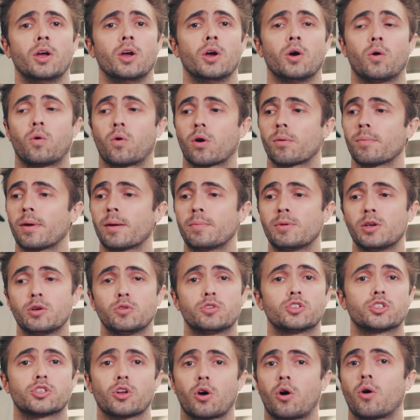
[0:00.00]
or maybe you
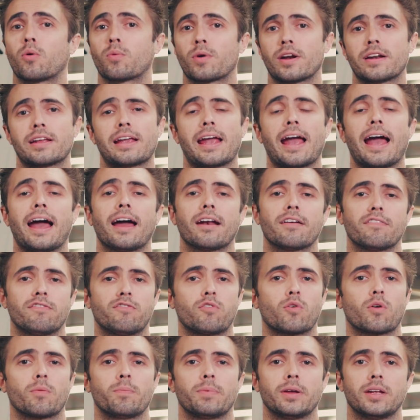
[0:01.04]
just already had a
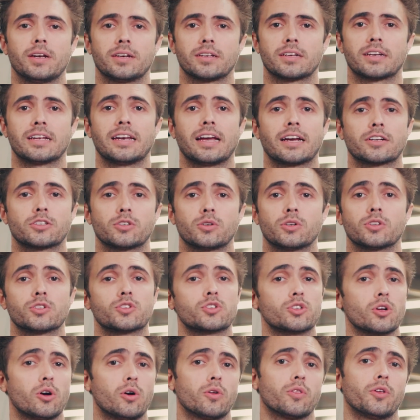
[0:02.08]
4-pin connector
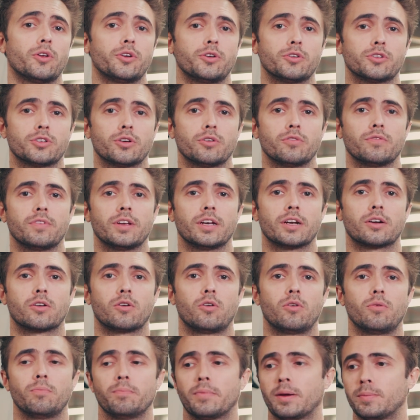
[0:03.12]
installed on your towed
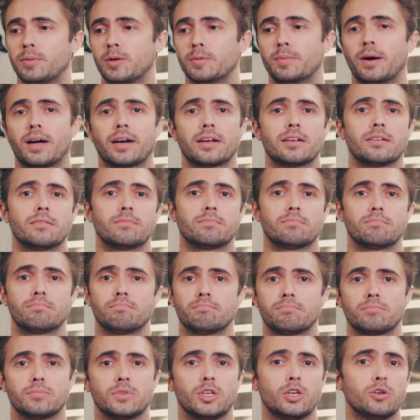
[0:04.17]
vehicle. Maybe you bought it
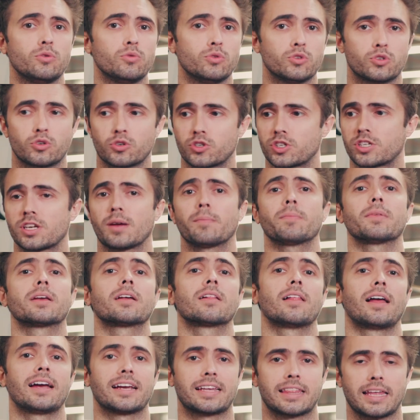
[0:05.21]
used or something
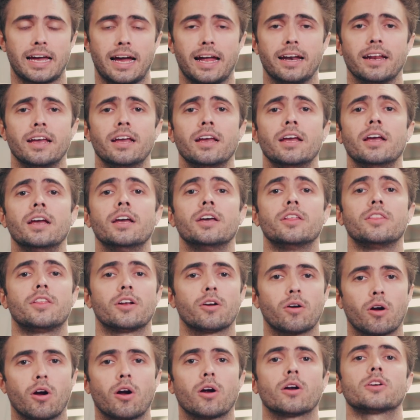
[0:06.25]
like that.
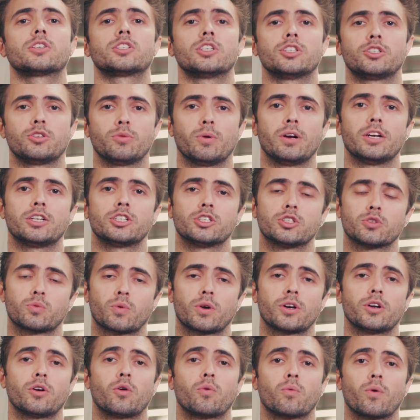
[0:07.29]
There are situations
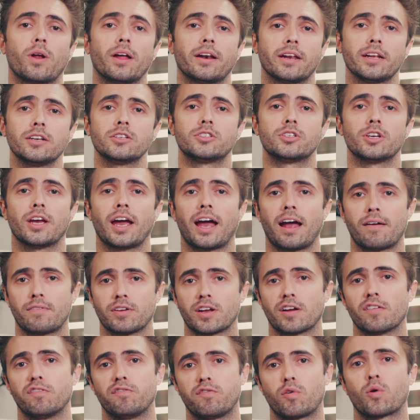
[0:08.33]
where you'll run into
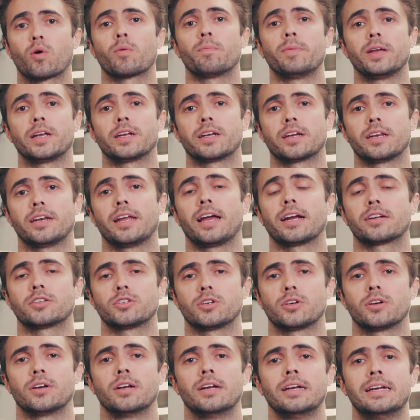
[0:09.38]
having a 4-pin
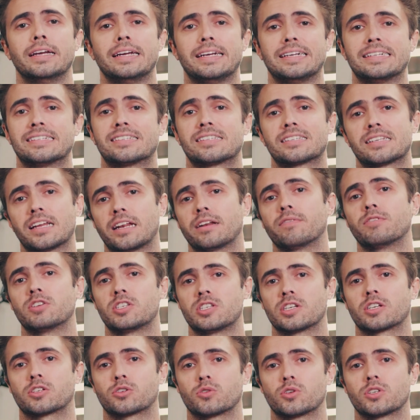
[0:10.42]
connector instead of a
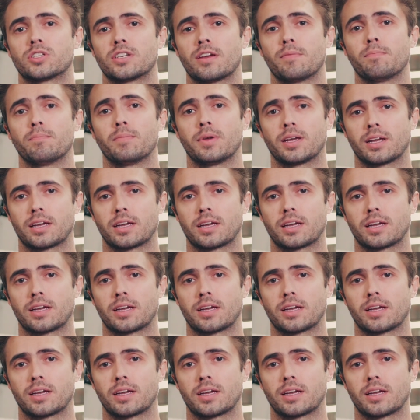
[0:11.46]
6 or a 7-pin